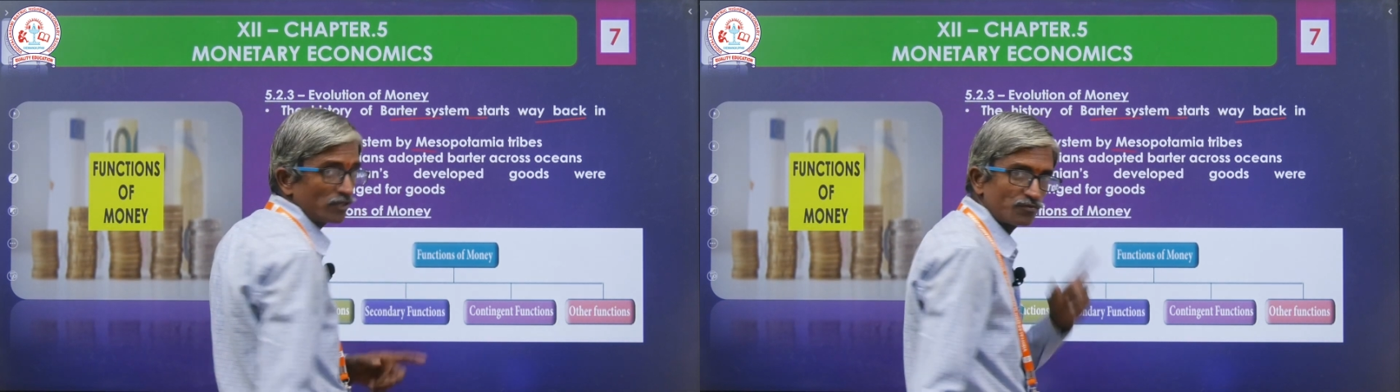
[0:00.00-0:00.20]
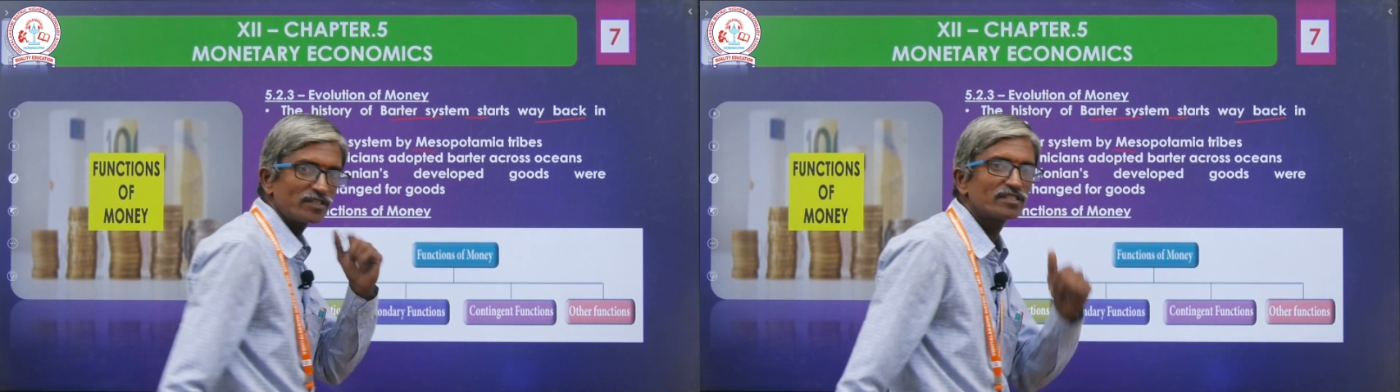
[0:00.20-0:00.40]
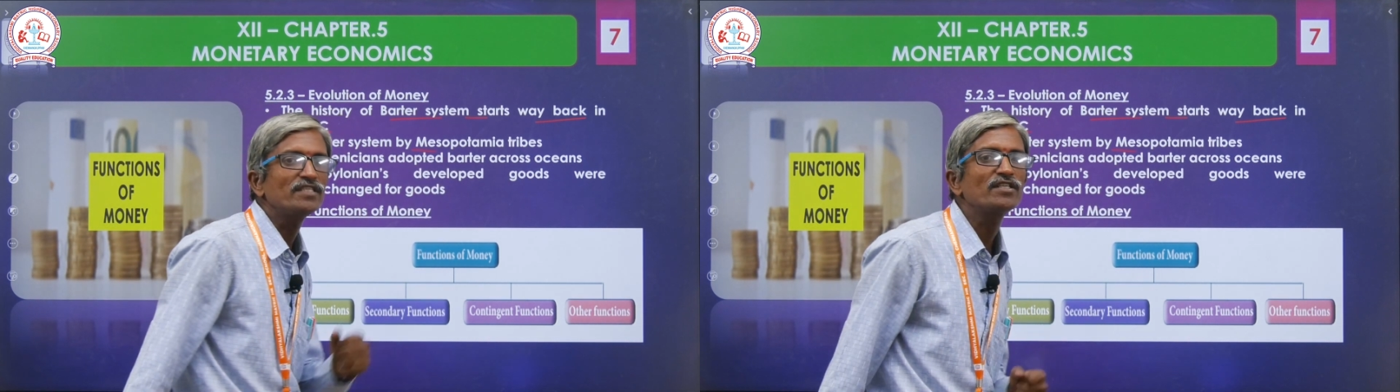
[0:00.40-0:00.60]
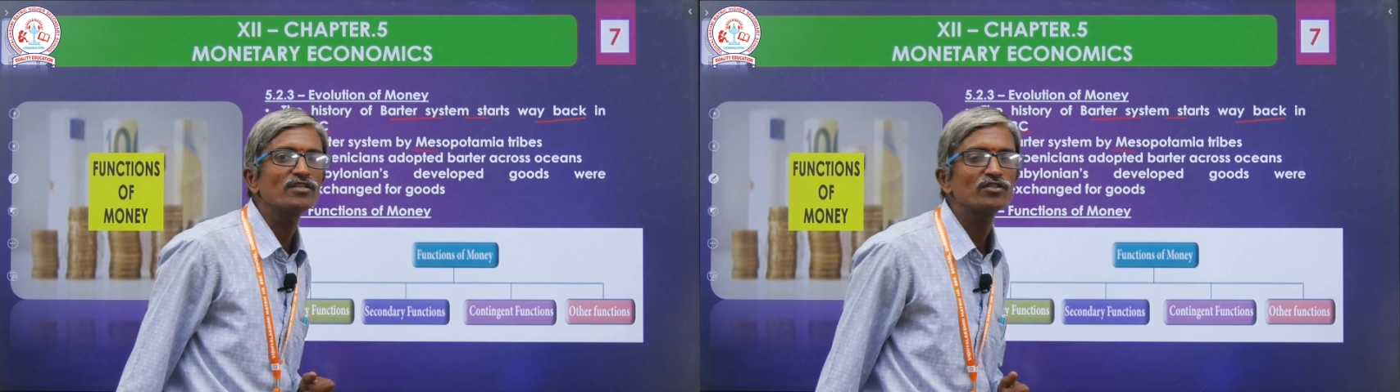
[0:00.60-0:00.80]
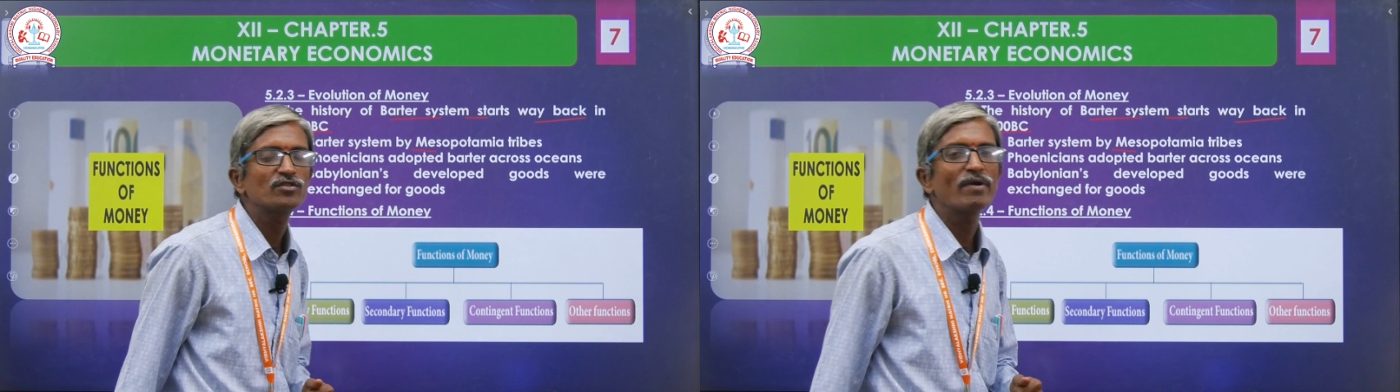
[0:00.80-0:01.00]
was first
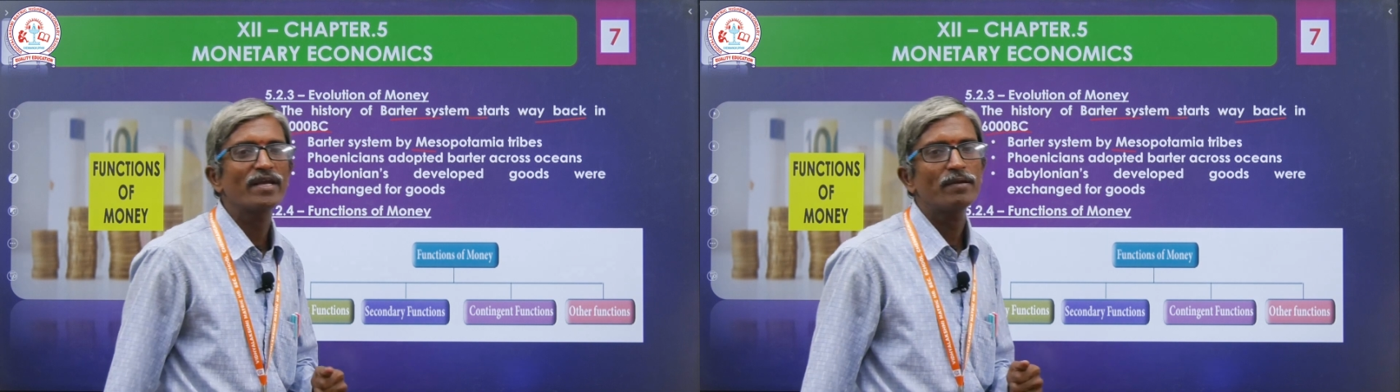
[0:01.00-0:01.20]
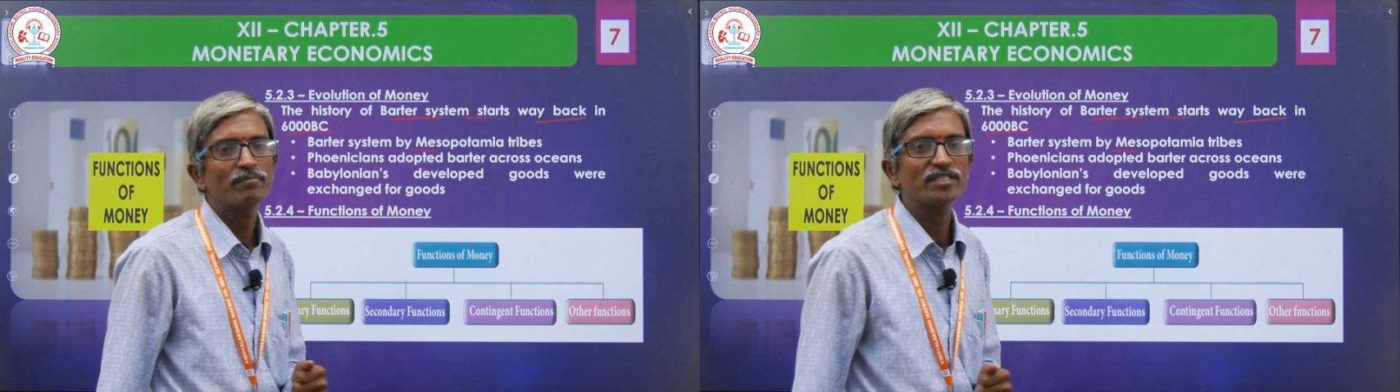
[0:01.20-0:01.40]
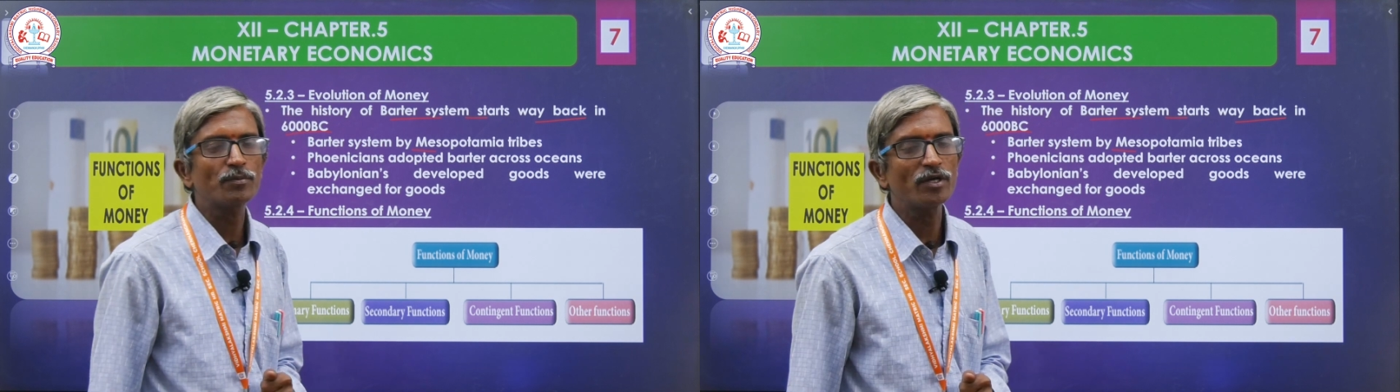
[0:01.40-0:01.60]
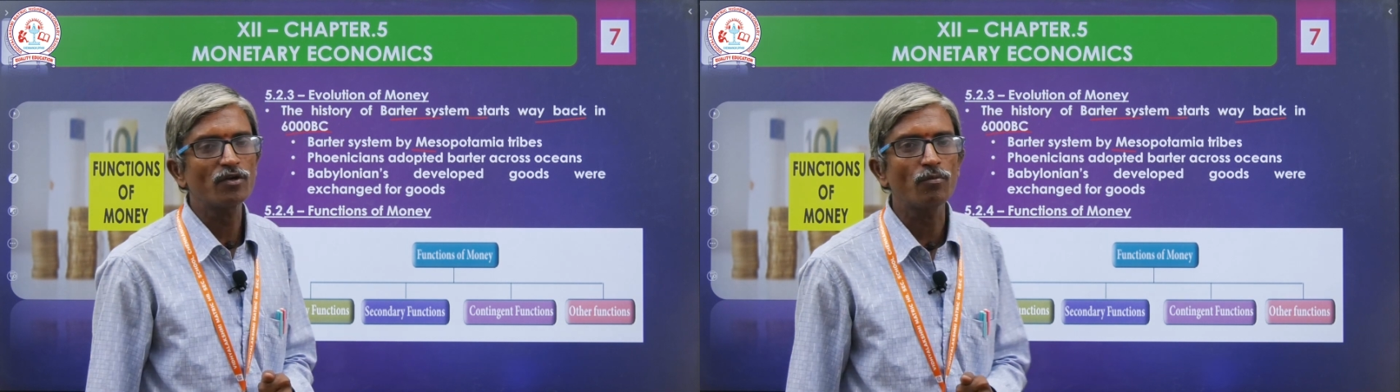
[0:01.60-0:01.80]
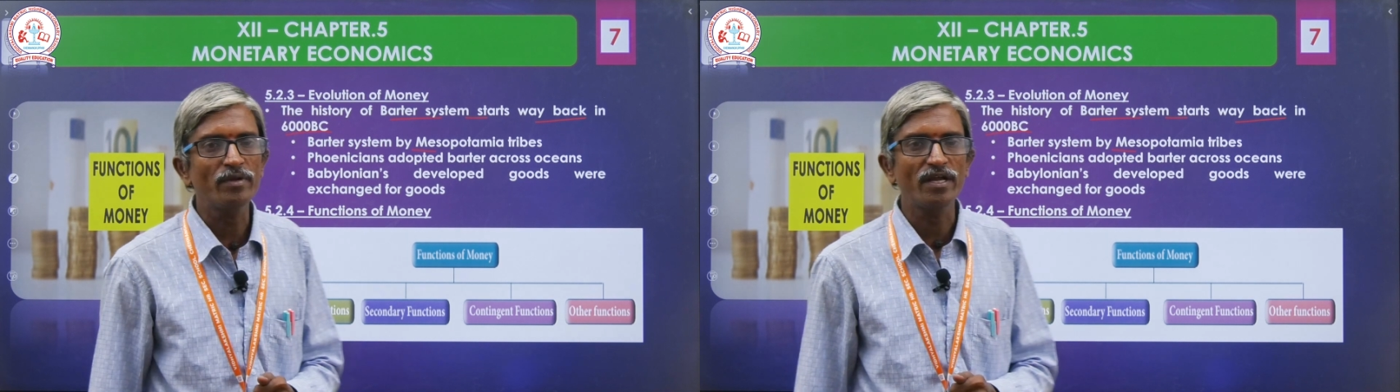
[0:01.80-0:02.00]
introduced by
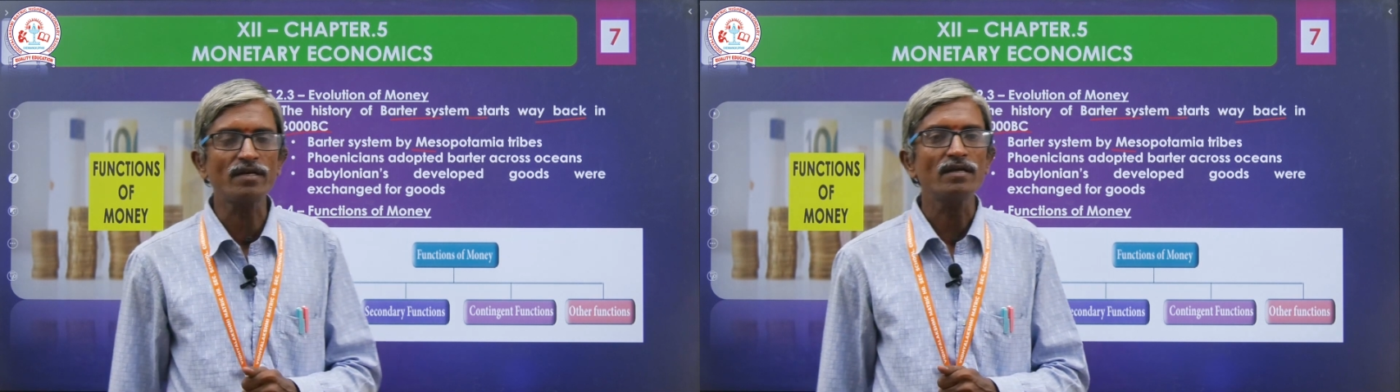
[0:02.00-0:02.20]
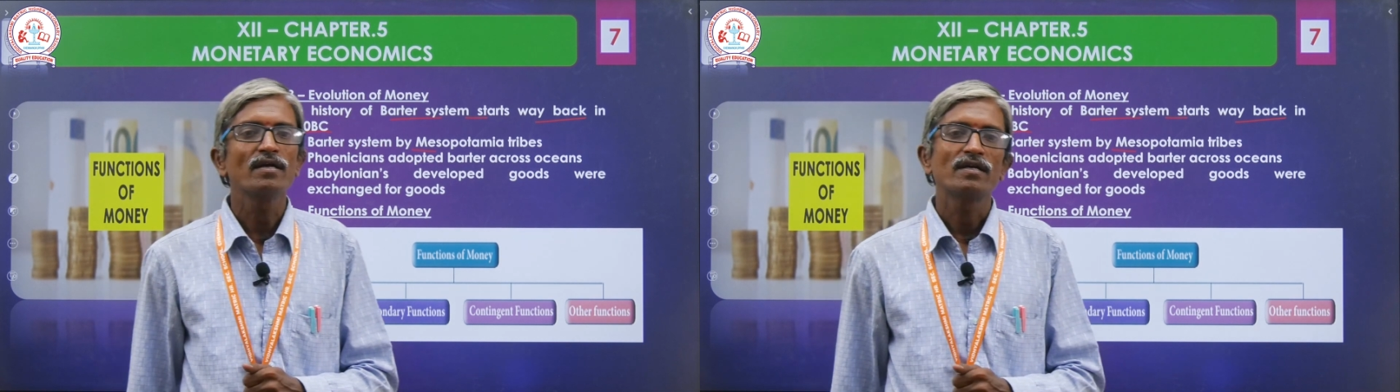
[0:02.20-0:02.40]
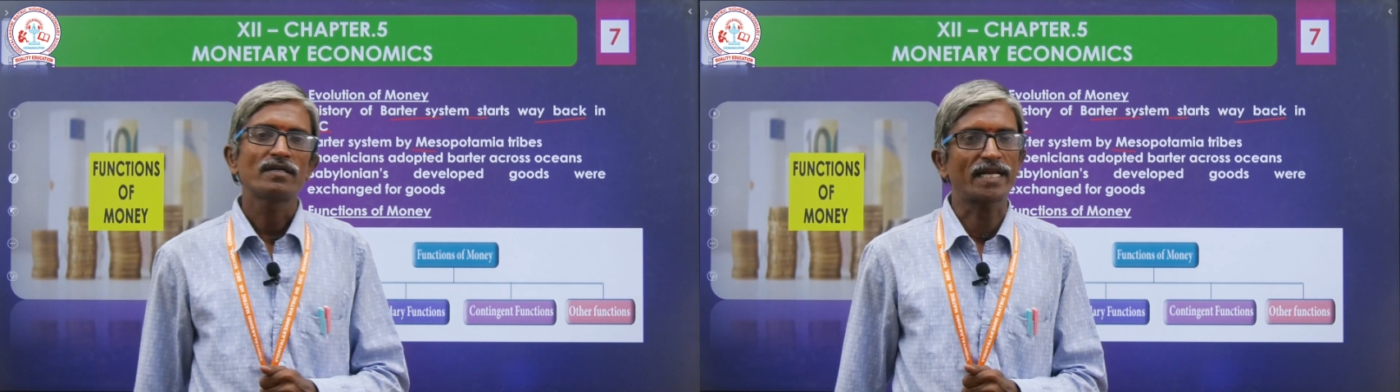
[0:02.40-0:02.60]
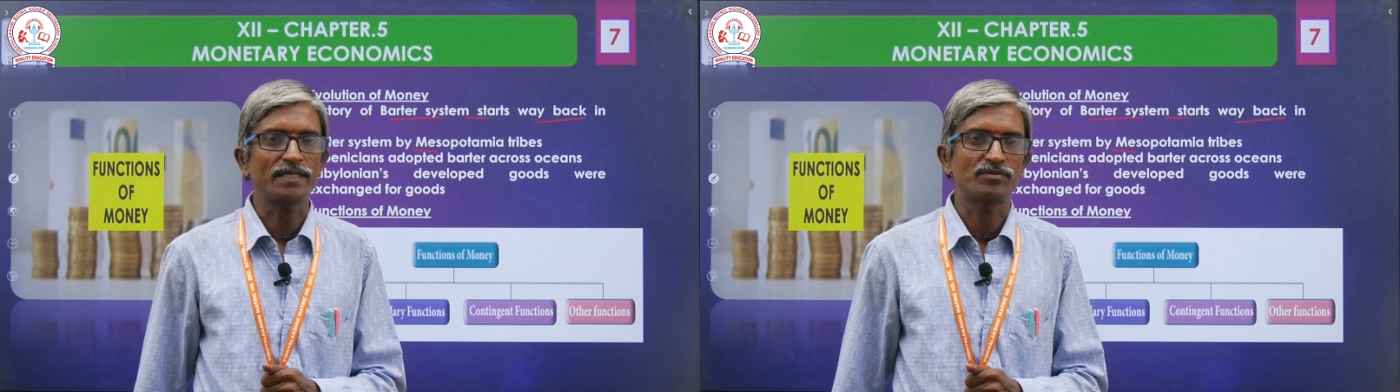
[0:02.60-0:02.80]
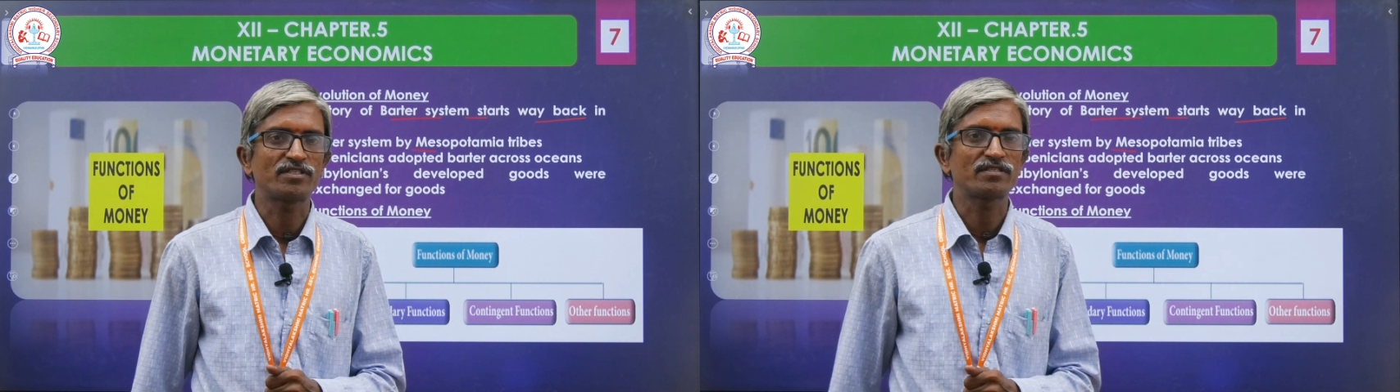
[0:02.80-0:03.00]
Mesopotamian
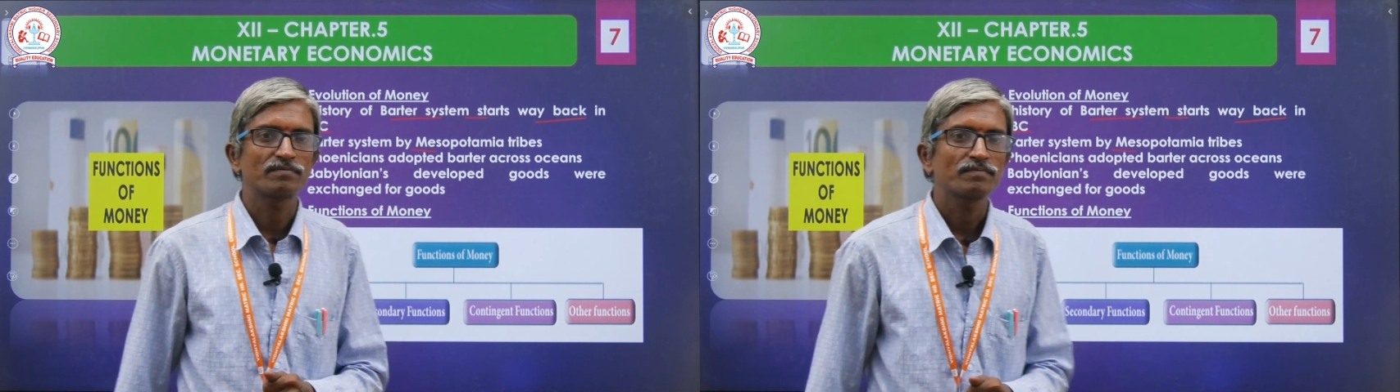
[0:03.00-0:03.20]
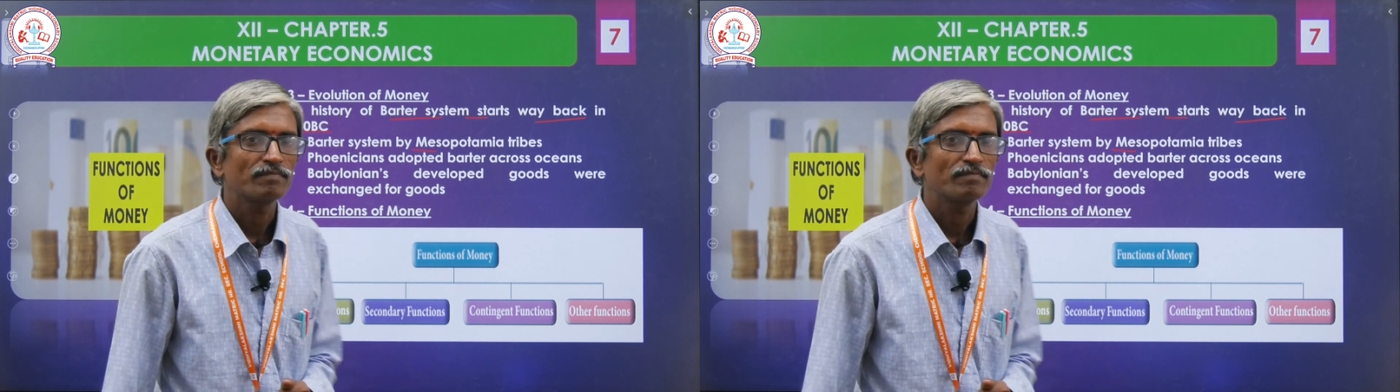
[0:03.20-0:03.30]
tribes